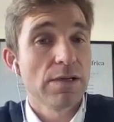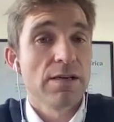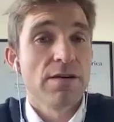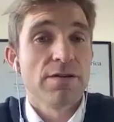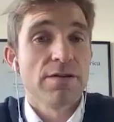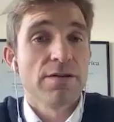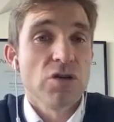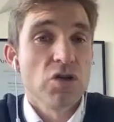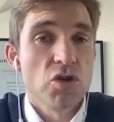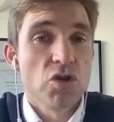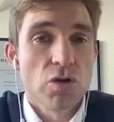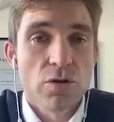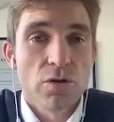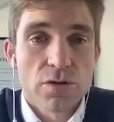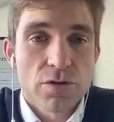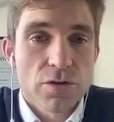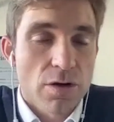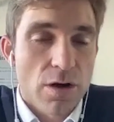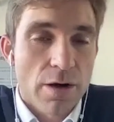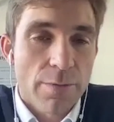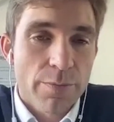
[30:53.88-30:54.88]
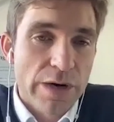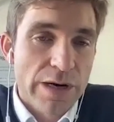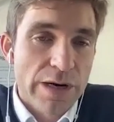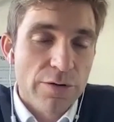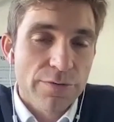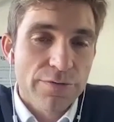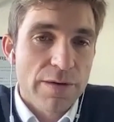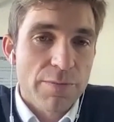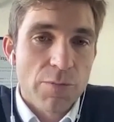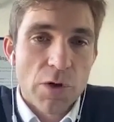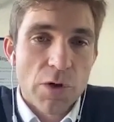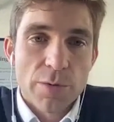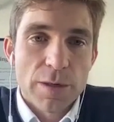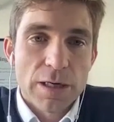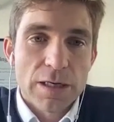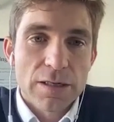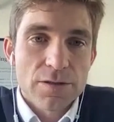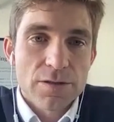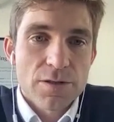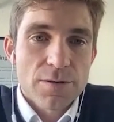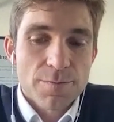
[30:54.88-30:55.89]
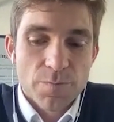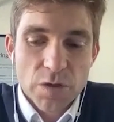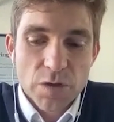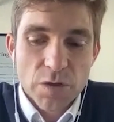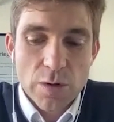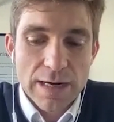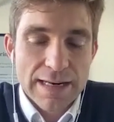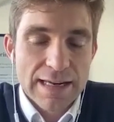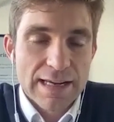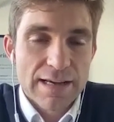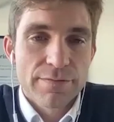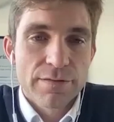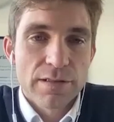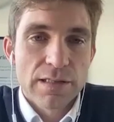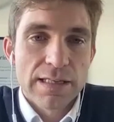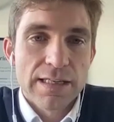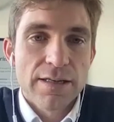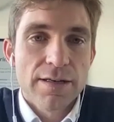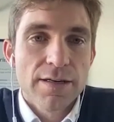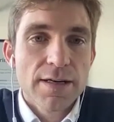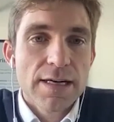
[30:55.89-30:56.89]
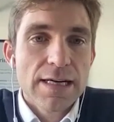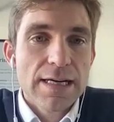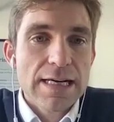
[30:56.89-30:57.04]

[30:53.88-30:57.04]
individuals operate off their mobiles quite heavily,